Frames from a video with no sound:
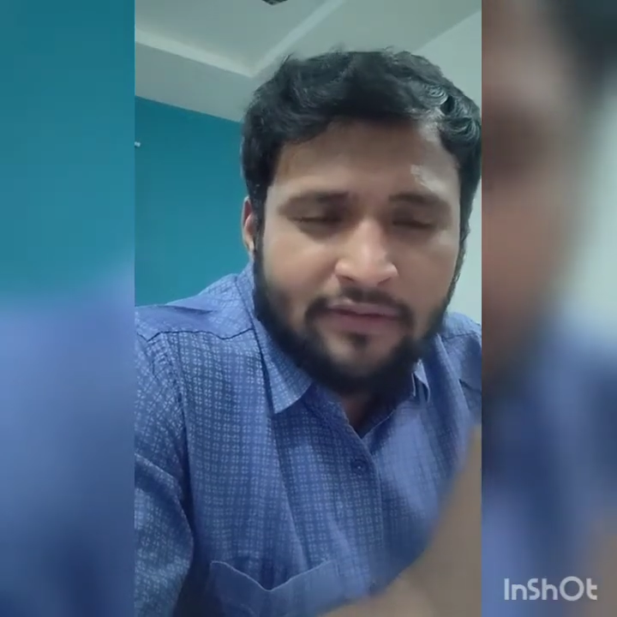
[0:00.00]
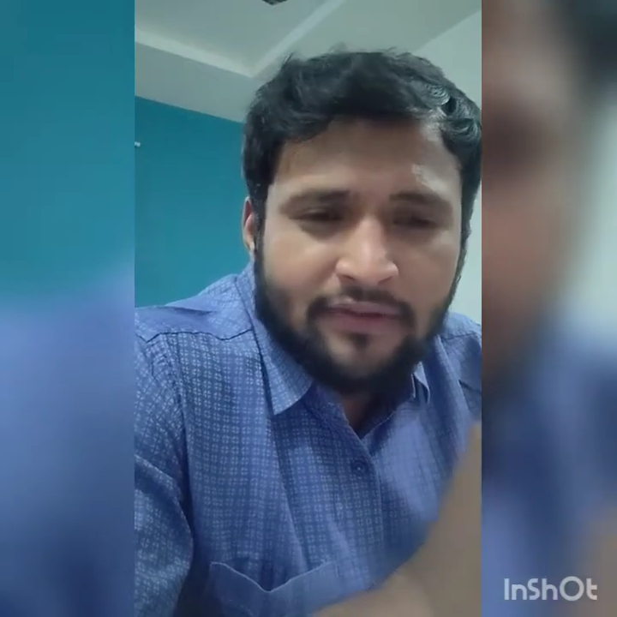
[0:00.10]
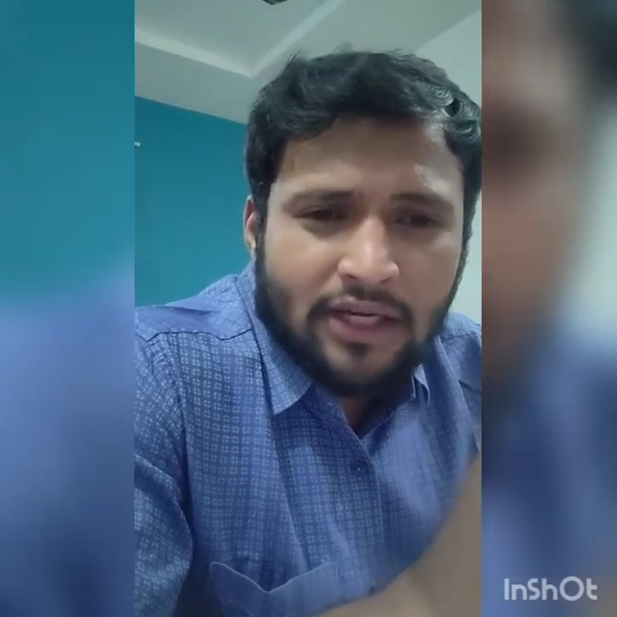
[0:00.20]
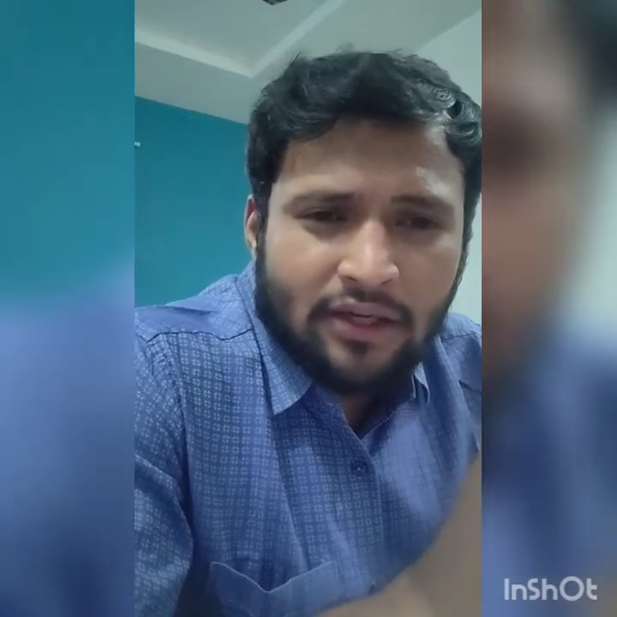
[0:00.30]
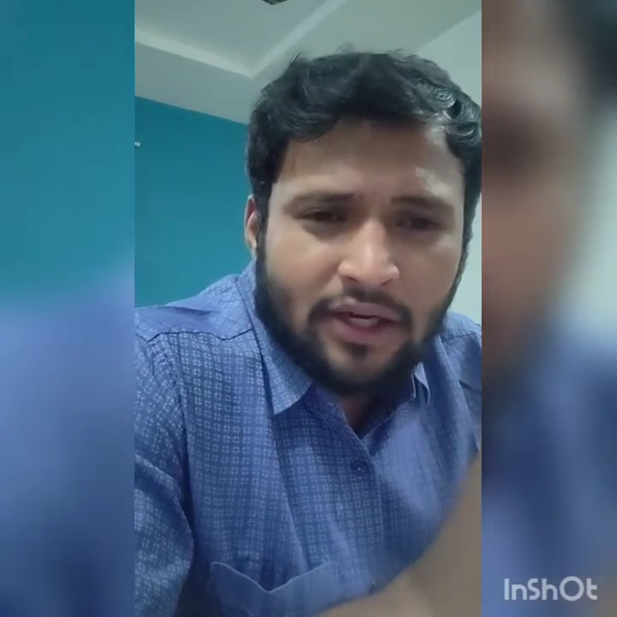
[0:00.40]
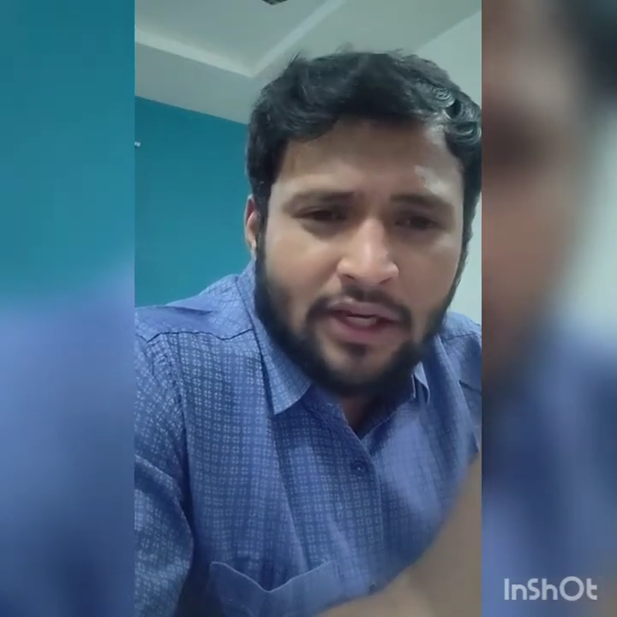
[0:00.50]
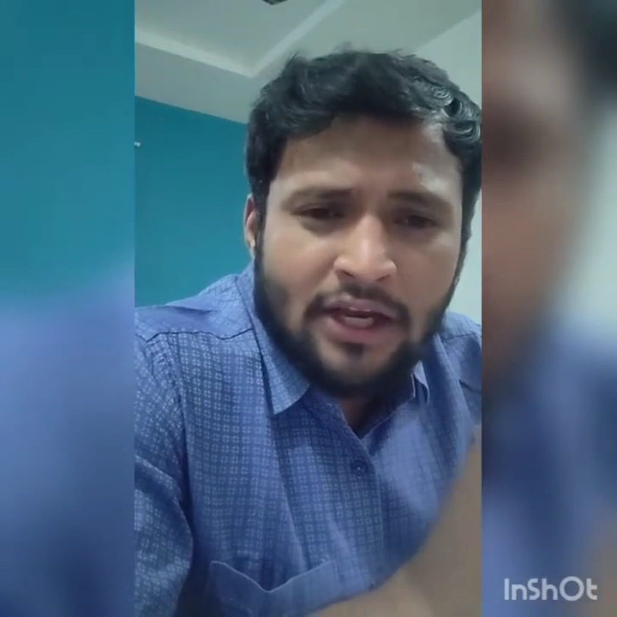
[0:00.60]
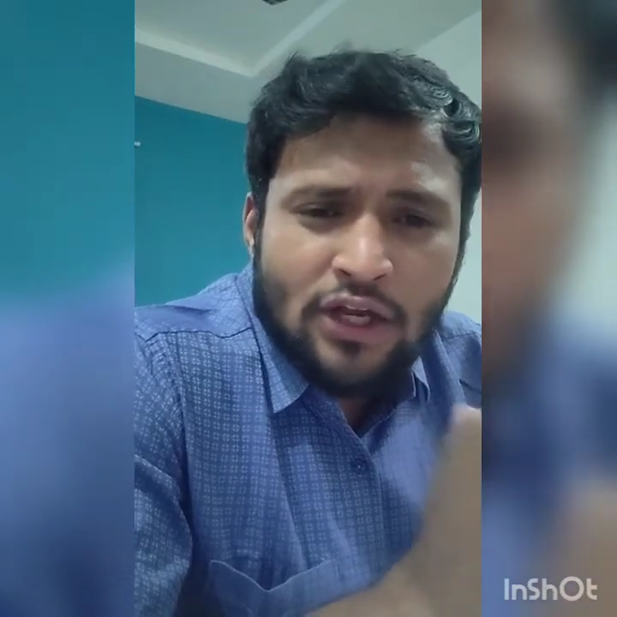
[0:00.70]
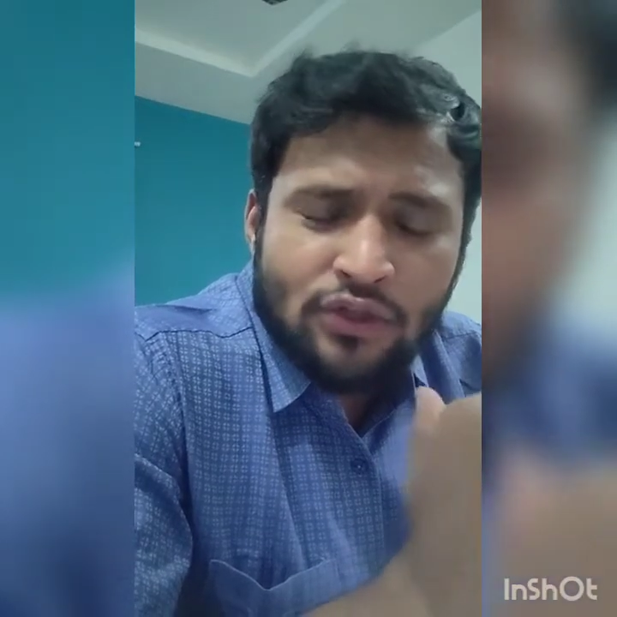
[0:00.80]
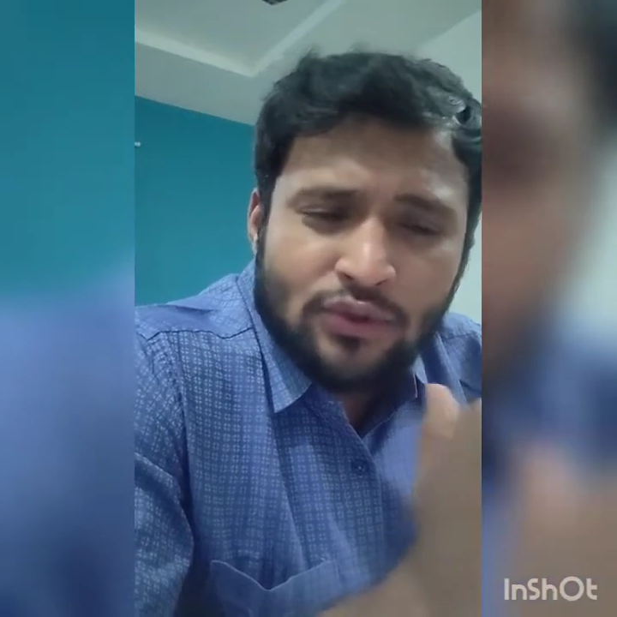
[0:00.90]

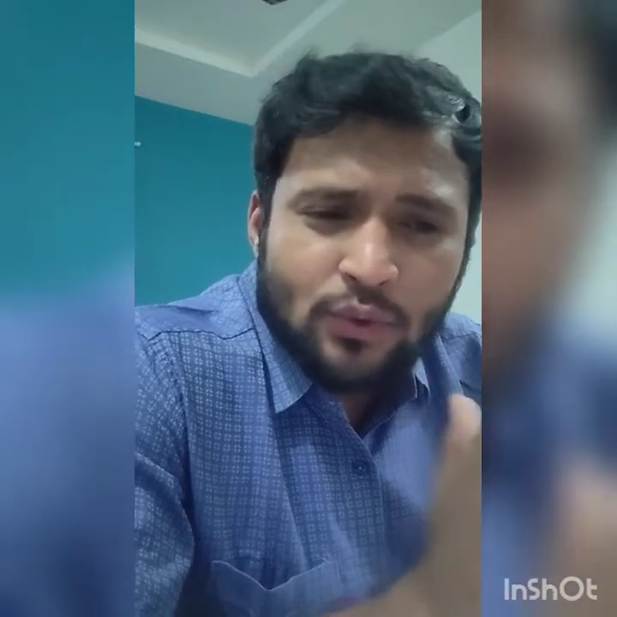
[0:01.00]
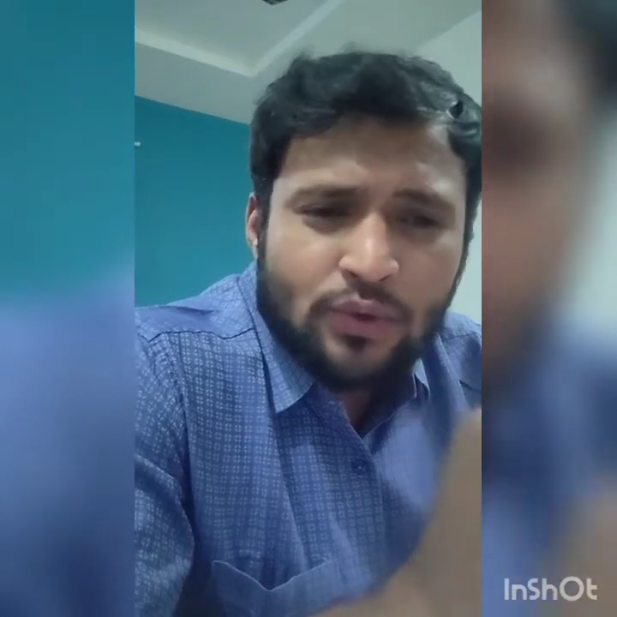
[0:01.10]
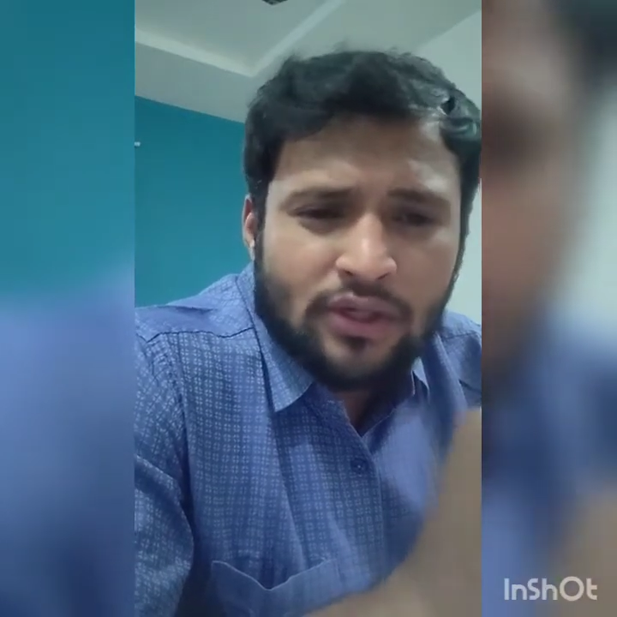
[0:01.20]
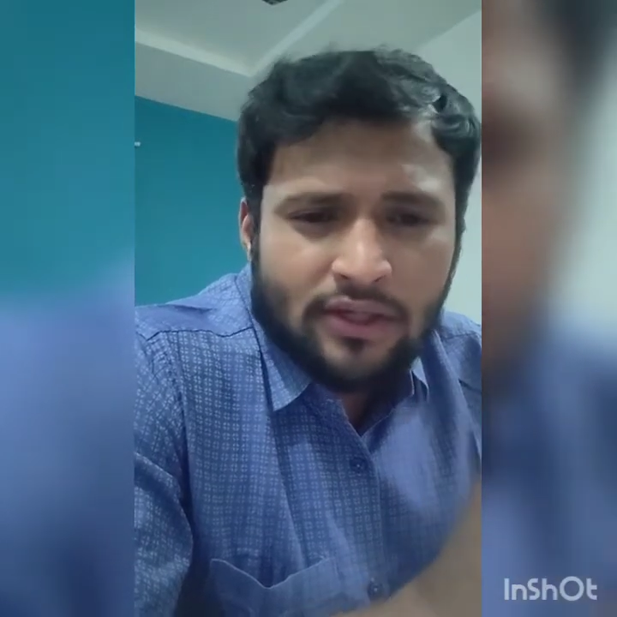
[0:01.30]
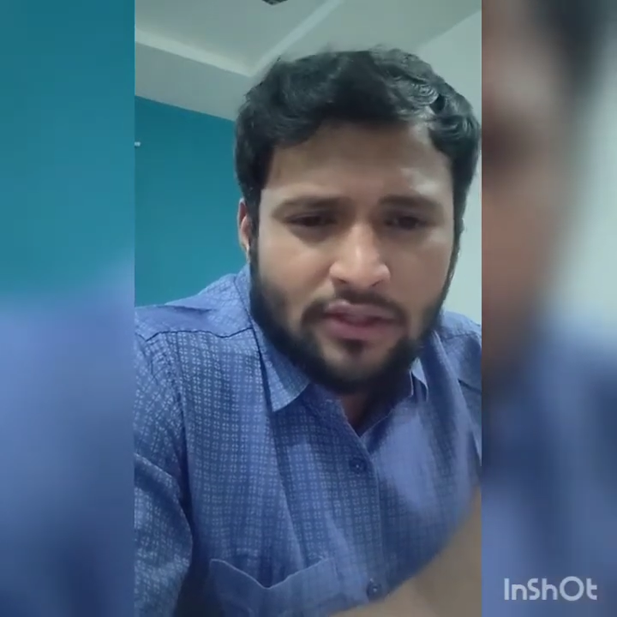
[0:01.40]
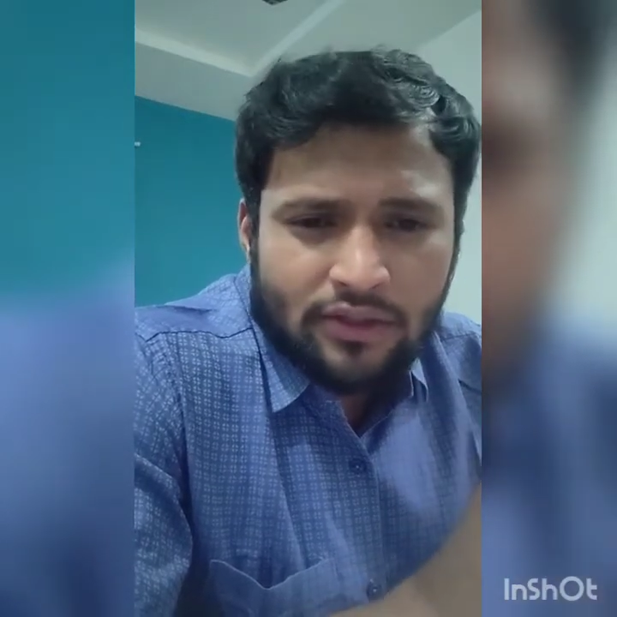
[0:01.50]
factory sued